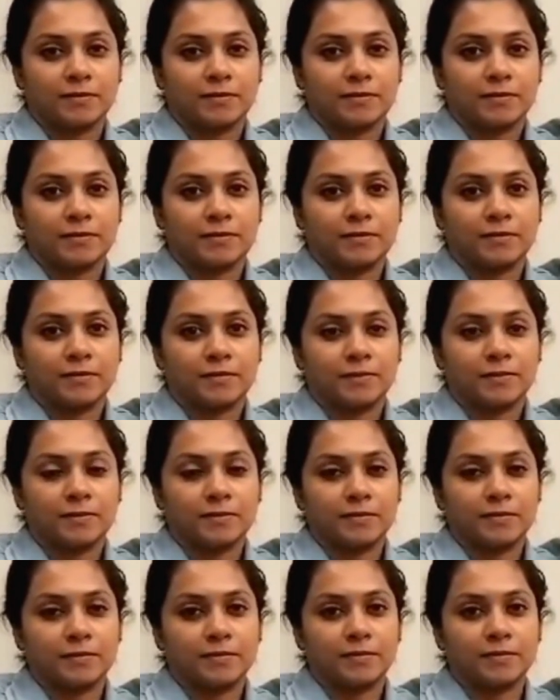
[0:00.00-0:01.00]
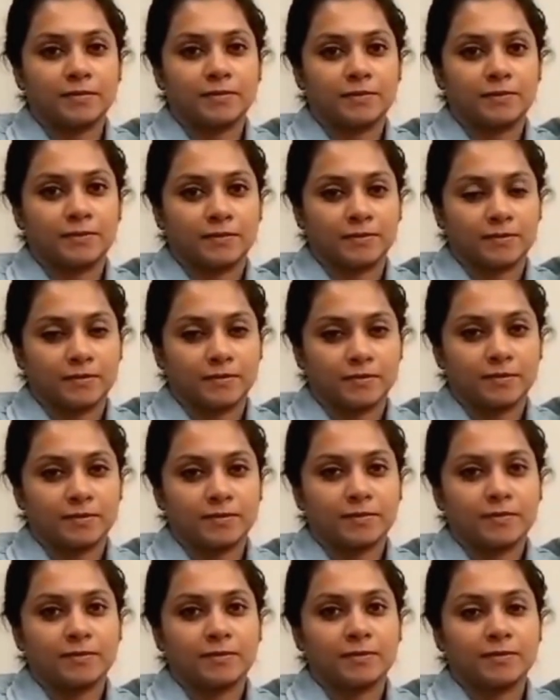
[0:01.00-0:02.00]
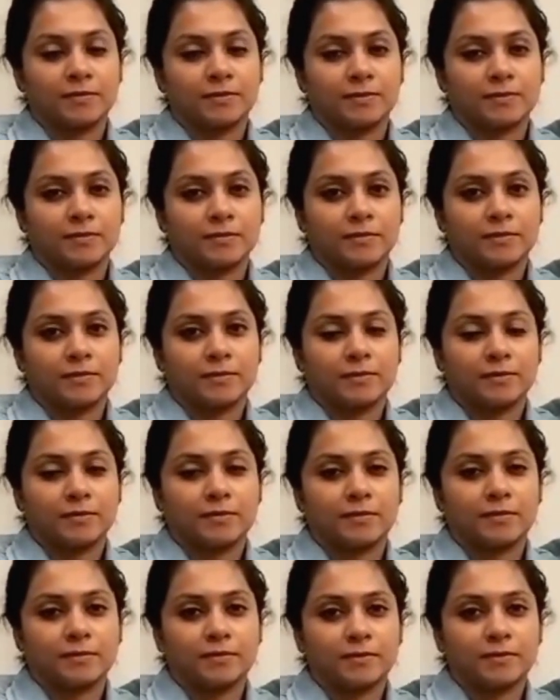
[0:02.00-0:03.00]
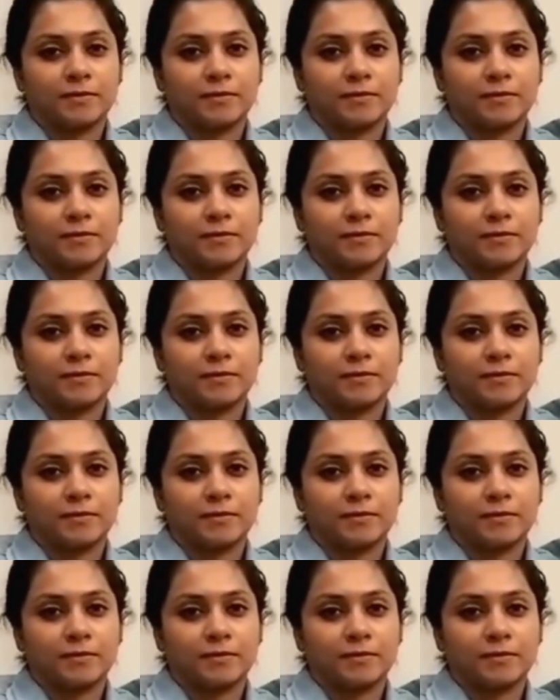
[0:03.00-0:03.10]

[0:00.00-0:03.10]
[no speech]